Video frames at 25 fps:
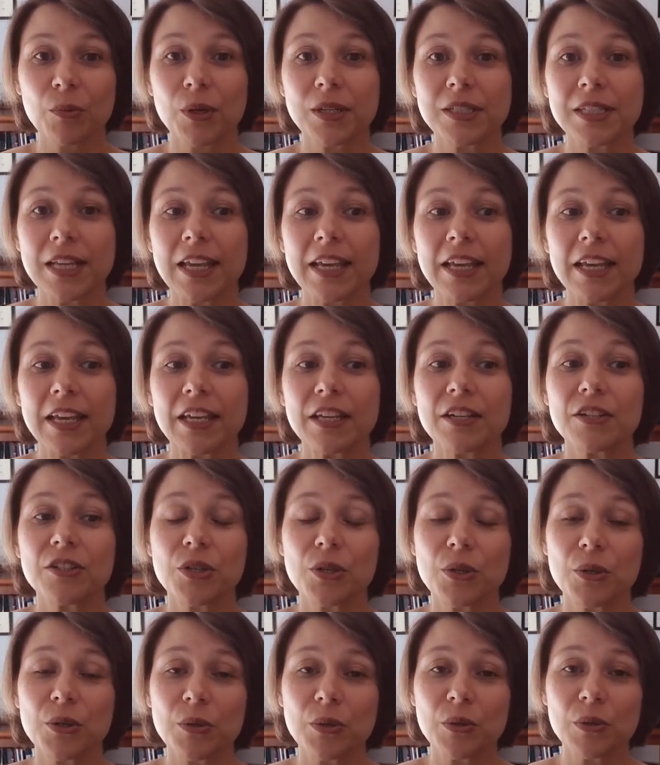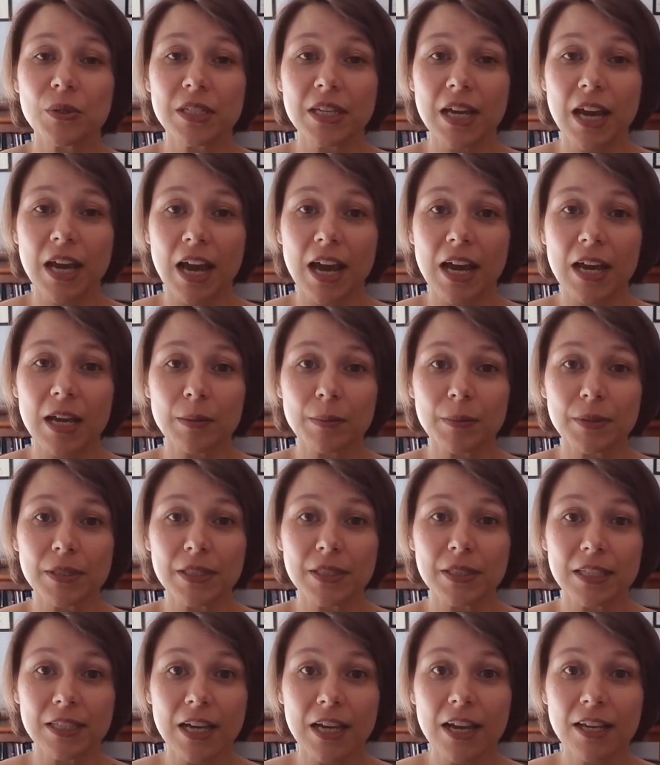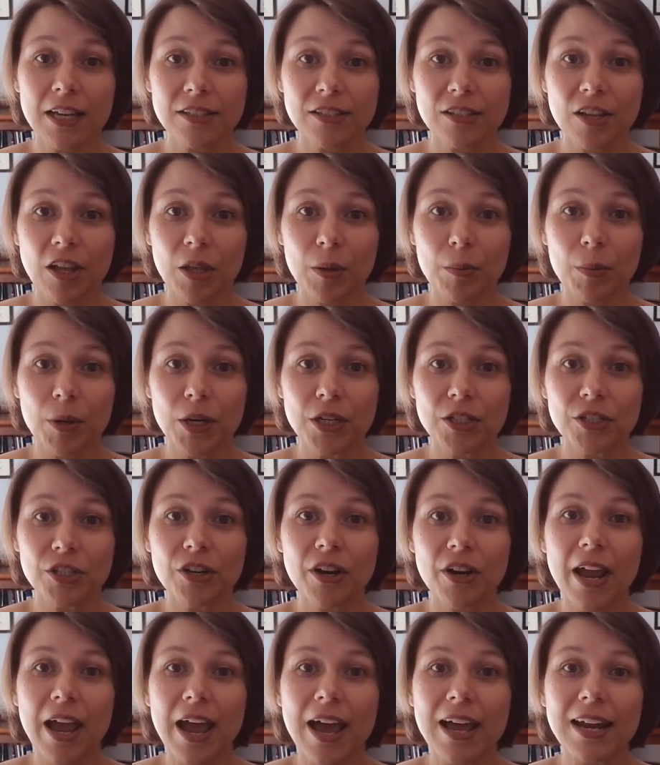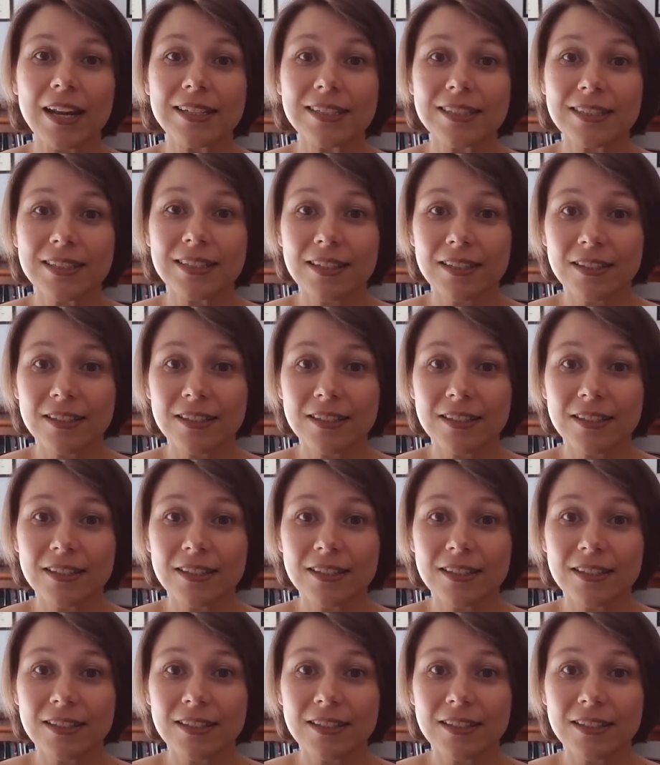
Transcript: We're taking 2 times the diastolic pressure, adding